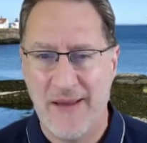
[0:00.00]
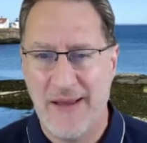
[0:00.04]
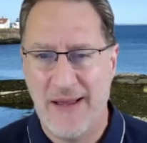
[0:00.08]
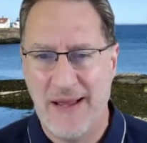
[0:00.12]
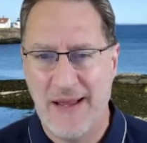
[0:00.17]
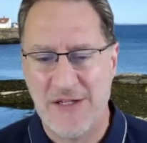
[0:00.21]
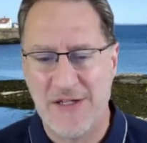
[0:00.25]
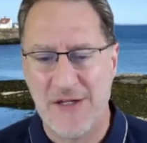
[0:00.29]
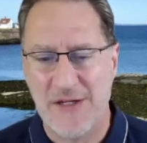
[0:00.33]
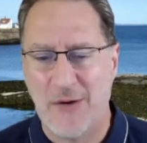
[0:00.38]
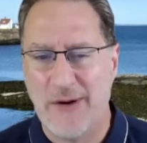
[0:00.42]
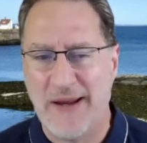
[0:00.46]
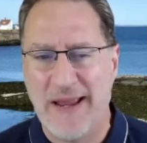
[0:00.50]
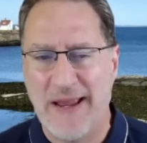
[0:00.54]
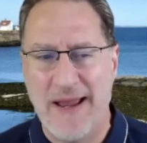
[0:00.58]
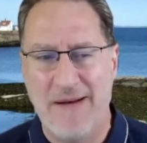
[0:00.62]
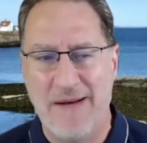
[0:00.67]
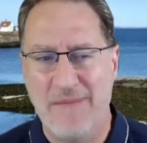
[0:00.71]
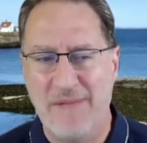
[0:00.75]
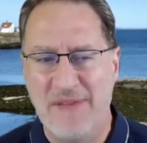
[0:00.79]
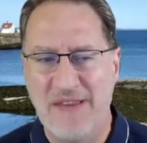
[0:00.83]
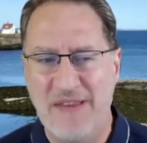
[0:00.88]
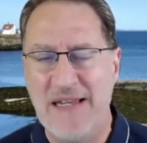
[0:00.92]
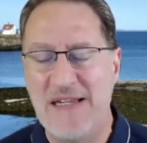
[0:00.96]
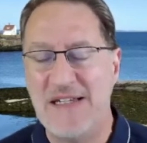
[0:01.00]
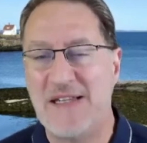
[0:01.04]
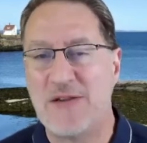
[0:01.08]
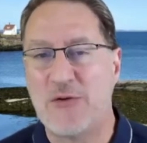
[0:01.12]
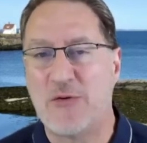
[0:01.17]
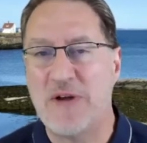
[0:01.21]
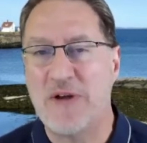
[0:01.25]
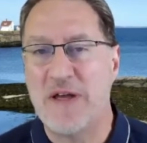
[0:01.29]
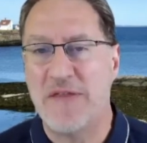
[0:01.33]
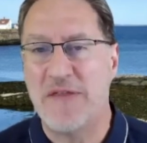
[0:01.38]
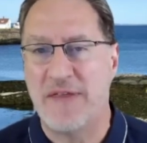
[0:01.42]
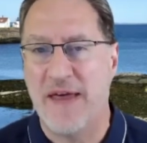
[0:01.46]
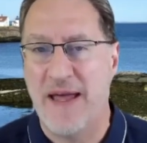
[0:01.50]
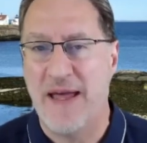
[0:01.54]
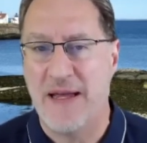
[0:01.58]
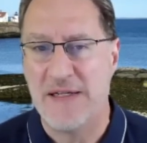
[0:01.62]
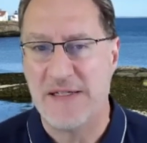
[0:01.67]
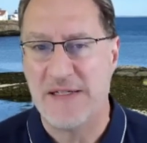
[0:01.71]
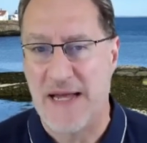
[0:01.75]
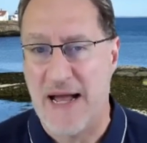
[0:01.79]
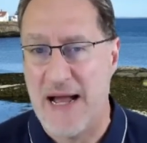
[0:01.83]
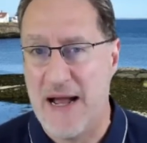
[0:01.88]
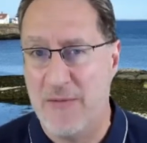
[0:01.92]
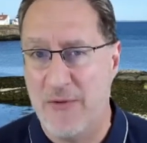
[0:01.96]
And so again, these 3 things
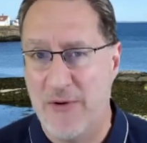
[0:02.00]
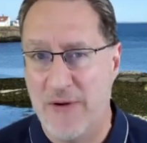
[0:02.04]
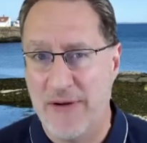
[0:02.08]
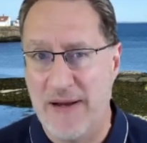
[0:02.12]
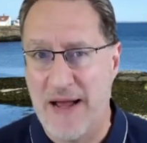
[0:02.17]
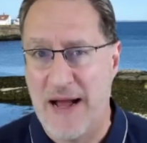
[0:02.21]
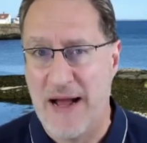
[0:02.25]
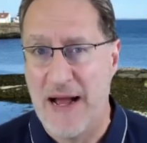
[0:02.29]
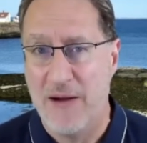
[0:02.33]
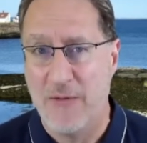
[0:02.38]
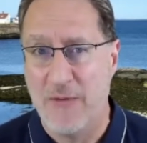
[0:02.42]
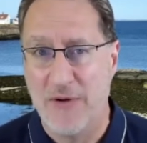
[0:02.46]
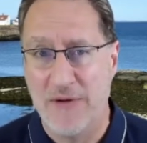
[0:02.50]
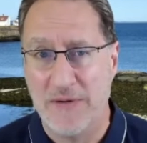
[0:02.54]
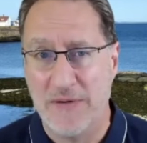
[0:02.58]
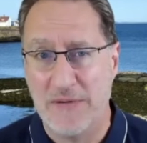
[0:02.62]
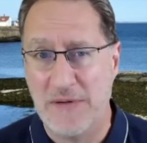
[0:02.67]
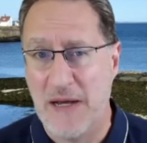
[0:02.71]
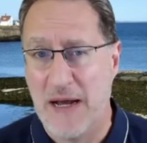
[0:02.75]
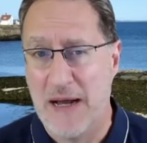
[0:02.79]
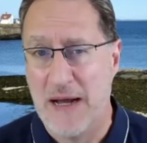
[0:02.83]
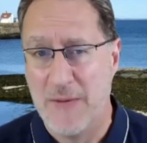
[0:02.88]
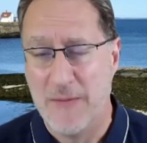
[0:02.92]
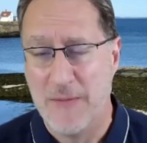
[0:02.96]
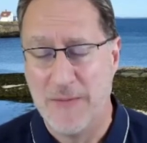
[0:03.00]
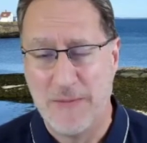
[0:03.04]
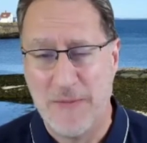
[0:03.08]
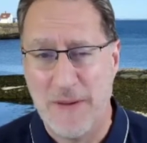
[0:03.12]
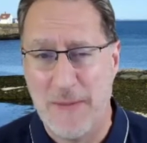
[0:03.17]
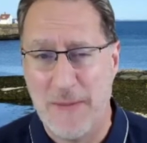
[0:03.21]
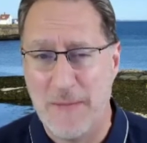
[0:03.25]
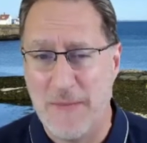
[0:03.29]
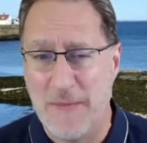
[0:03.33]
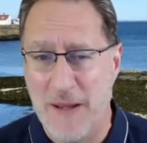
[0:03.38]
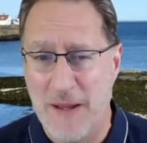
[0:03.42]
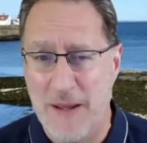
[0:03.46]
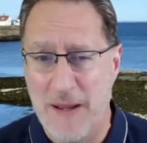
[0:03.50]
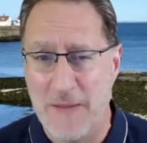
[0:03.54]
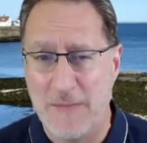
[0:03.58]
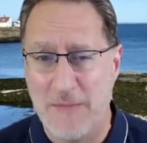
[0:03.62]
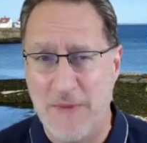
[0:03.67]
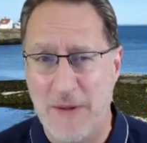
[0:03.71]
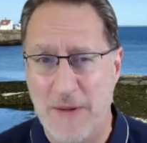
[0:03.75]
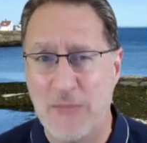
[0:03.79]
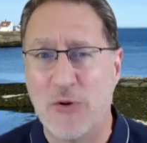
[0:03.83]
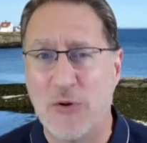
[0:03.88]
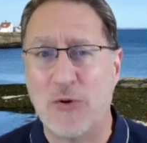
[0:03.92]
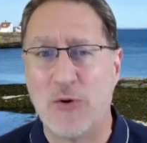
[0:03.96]
I would
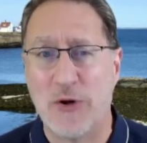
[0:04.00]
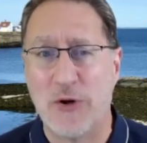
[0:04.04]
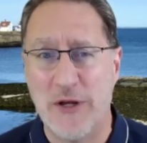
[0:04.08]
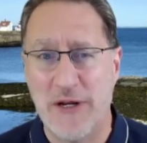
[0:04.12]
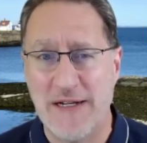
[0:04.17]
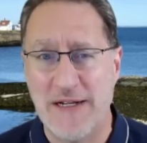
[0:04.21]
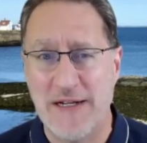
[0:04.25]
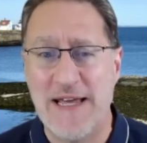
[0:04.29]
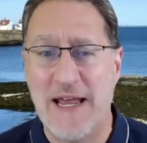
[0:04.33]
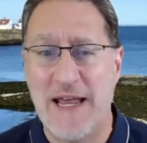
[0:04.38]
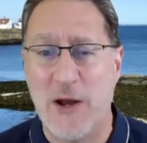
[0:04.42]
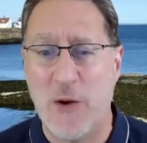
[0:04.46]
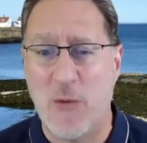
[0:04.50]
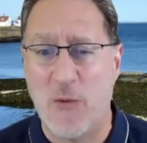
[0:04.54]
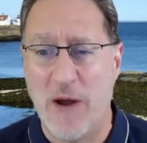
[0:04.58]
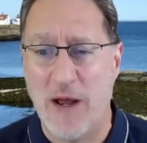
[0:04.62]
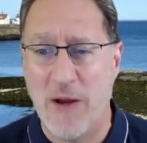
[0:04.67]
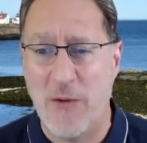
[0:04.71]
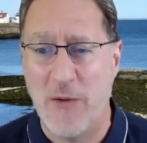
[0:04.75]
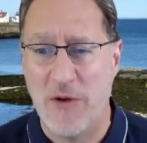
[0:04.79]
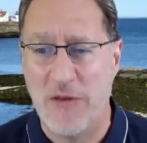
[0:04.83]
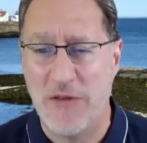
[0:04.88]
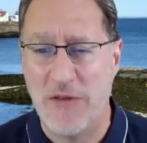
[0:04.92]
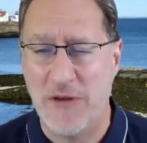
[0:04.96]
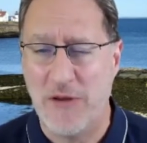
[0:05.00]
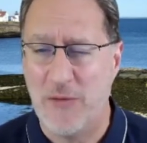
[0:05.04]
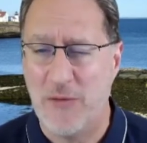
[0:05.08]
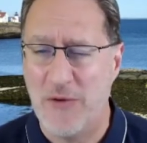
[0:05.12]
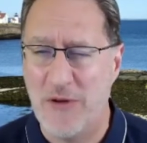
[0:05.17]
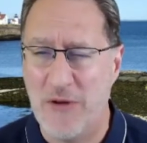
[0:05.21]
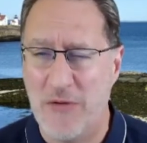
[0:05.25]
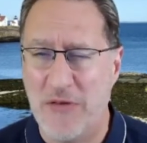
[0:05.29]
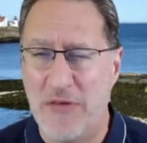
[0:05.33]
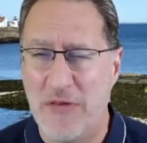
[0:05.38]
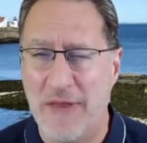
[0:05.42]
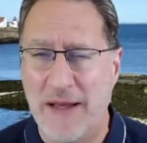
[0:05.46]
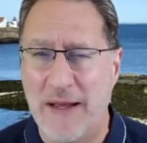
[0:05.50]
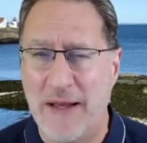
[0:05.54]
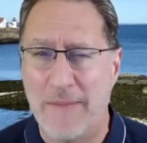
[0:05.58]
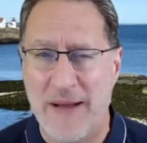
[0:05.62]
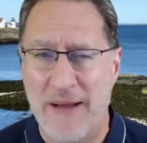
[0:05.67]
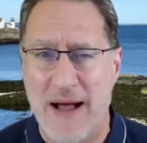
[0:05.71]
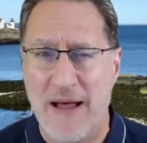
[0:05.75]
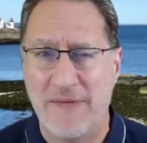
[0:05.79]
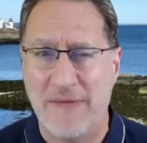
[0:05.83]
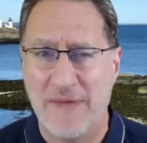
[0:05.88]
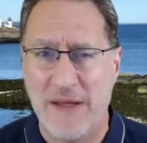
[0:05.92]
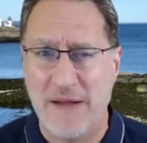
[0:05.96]
implore you to take away with you when you think
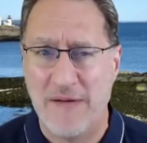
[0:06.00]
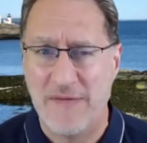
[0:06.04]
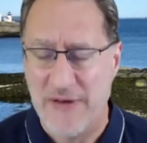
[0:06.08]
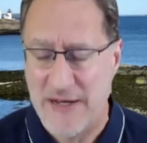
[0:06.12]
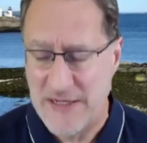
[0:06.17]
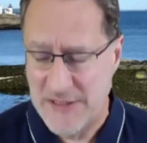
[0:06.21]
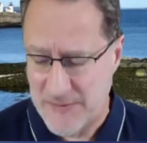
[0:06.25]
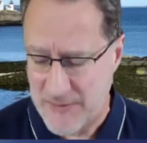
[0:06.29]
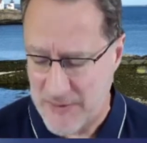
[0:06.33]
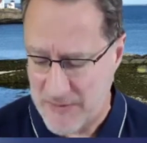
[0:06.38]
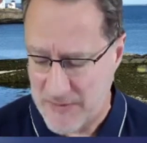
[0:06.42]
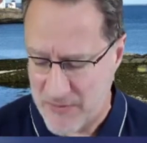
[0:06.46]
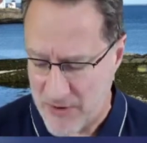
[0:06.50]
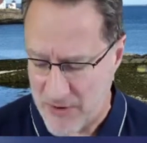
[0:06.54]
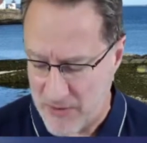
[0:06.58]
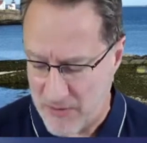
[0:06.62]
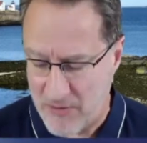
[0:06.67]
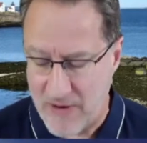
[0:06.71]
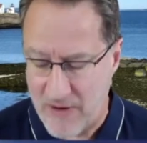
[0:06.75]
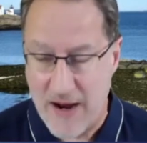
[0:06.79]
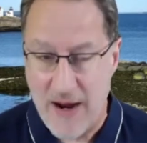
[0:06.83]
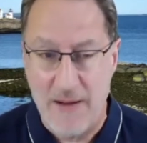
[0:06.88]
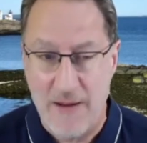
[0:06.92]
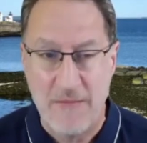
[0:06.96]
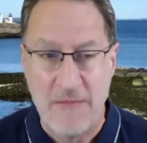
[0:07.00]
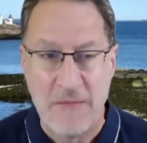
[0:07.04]
about the investment program.